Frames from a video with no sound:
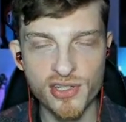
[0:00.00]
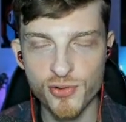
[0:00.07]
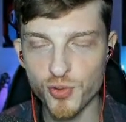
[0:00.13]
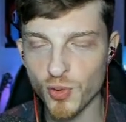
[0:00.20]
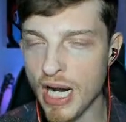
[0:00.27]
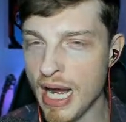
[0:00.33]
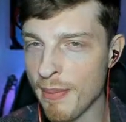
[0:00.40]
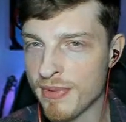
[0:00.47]

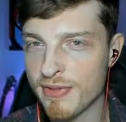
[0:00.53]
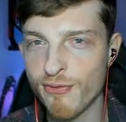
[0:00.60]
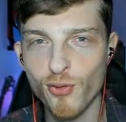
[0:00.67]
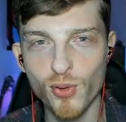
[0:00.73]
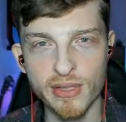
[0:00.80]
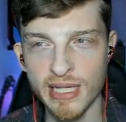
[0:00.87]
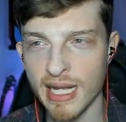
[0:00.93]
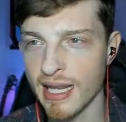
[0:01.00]
dropped
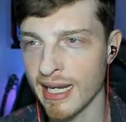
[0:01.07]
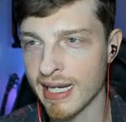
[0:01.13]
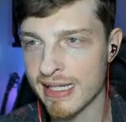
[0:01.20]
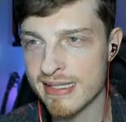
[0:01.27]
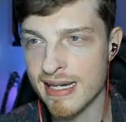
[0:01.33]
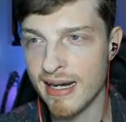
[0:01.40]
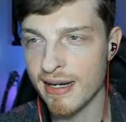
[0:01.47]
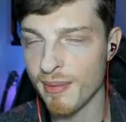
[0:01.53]
Fortnite like a
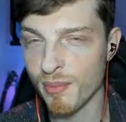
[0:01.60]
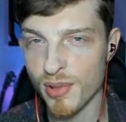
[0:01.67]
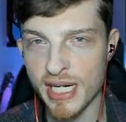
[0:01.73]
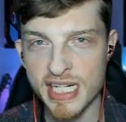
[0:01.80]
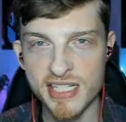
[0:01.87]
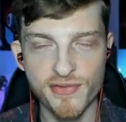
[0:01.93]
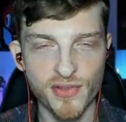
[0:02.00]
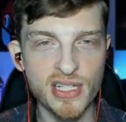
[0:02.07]
ton of
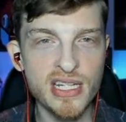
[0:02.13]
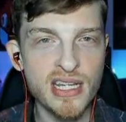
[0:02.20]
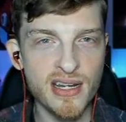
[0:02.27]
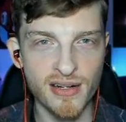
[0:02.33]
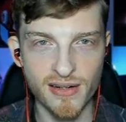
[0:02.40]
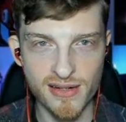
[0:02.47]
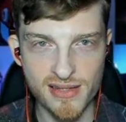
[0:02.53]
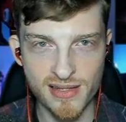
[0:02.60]
bricks for
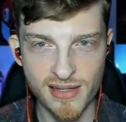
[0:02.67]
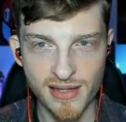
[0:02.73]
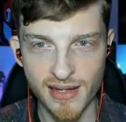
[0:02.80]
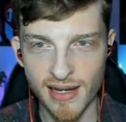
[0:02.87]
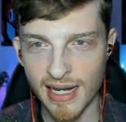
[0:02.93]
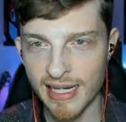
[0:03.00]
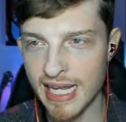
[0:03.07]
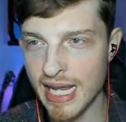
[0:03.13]
years.
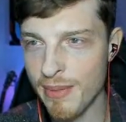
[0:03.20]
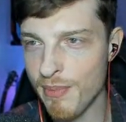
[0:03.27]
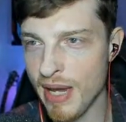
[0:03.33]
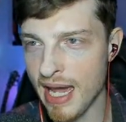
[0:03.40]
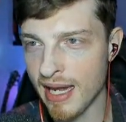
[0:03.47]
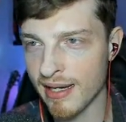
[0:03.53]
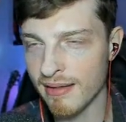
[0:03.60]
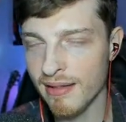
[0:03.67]
I came
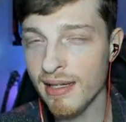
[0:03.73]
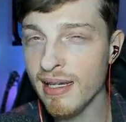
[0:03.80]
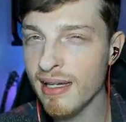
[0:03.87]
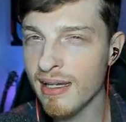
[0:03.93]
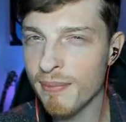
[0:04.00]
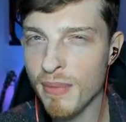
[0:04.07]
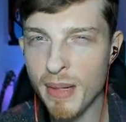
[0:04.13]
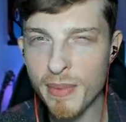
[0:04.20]
back
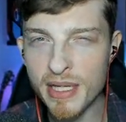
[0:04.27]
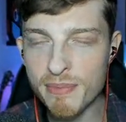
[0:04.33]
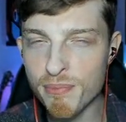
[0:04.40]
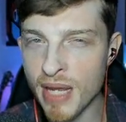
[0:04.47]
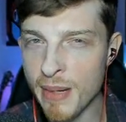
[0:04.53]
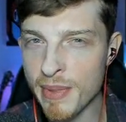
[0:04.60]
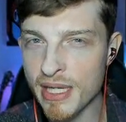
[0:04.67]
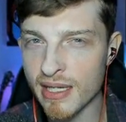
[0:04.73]

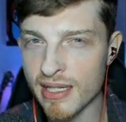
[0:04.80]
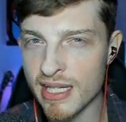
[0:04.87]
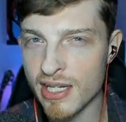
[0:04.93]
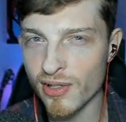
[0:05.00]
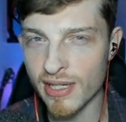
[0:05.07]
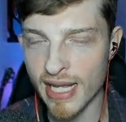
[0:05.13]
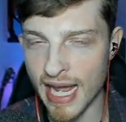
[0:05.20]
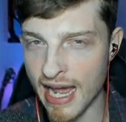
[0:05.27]
maybe a
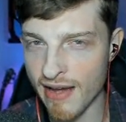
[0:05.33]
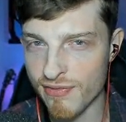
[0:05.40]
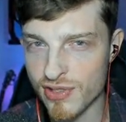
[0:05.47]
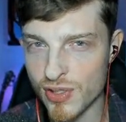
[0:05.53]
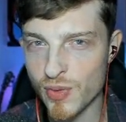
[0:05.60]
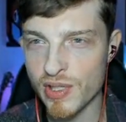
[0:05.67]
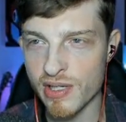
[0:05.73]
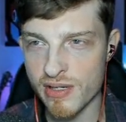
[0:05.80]
year and a half,
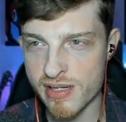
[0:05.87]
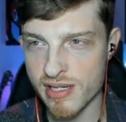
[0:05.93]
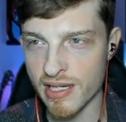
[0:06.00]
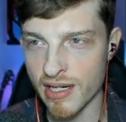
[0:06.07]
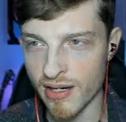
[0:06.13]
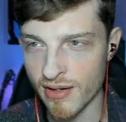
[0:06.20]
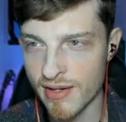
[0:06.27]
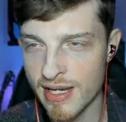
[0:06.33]
2 years
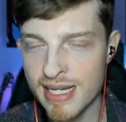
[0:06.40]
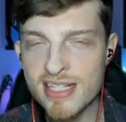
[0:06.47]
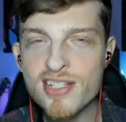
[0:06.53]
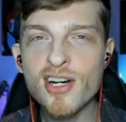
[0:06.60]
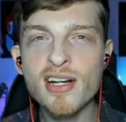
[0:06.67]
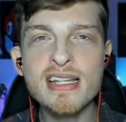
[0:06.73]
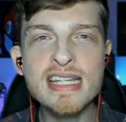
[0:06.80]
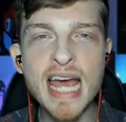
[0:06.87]
ago,
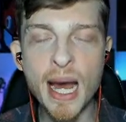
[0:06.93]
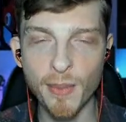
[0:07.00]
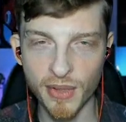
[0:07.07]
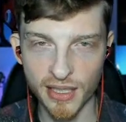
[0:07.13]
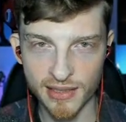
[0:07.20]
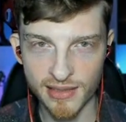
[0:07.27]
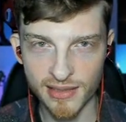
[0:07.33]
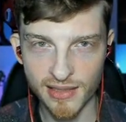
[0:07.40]
started
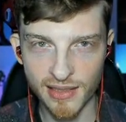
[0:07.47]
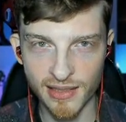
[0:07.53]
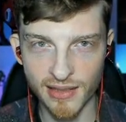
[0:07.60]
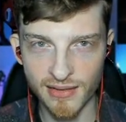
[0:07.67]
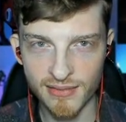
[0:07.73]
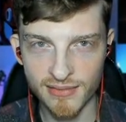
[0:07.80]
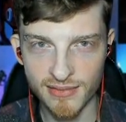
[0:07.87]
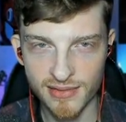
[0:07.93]
dabbling,
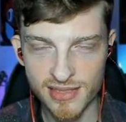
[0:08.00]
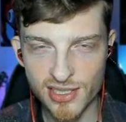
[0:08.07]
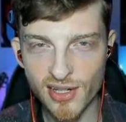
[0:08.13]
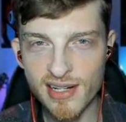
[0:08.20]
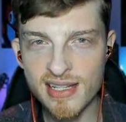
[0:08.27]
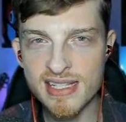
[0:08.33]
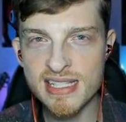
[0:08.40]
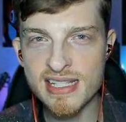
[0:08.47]

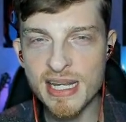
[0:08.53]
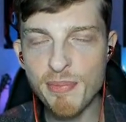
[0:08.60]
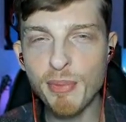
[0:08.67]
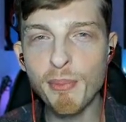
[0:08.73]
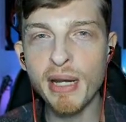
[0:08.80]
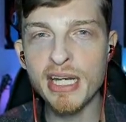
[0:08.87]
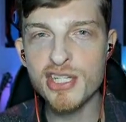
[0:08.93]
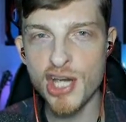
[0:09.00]
started
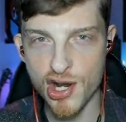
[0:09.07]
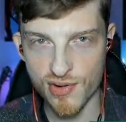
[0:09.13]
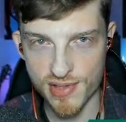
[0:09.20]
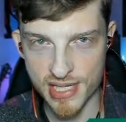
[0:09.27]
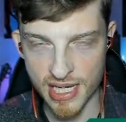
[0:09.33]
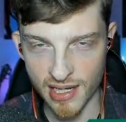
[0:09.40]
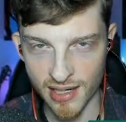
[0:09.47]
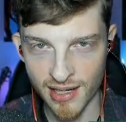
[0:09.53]
dipping my
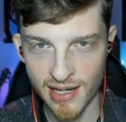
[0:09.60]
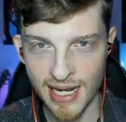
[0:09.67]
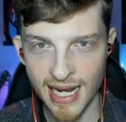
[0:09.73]
toes in.